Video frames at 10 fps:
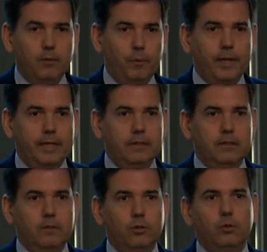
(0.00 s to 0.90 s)
we can
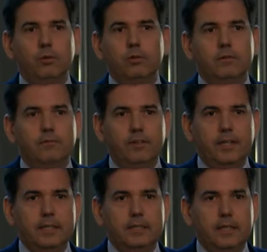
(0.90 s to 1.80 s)
conclude
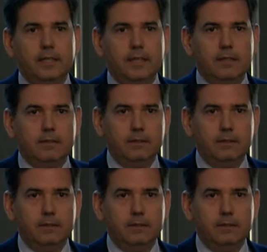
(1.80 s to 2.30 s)
very easily that